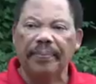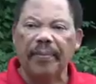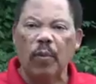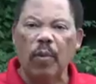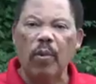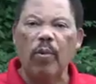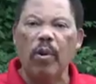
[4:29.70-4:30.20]

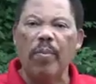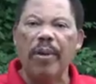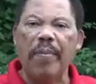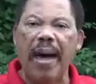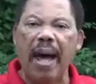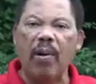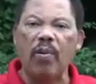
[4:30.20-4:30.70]
We will be
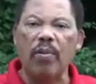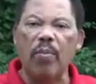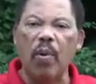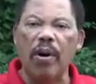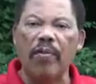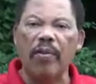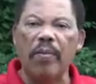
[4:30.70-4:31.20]
back with
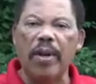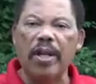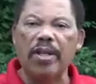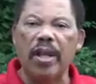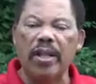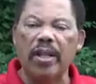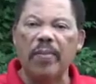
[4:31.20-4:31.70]
more
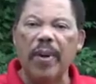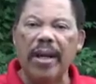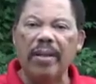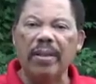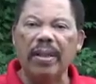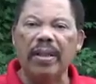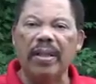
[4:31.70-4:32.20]
information on
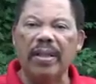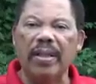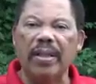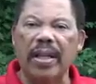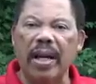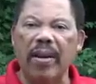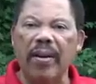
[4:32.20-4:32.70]
tomatoes, and this
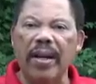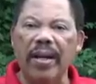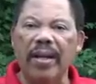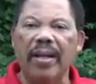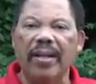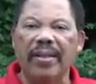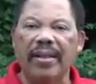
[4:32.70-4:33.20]
is Gary.
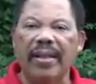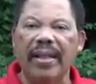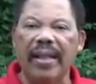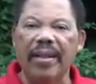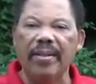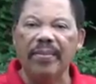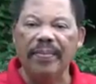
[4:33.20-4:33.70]
See you
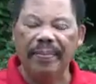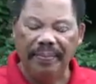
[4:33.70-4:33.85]
later.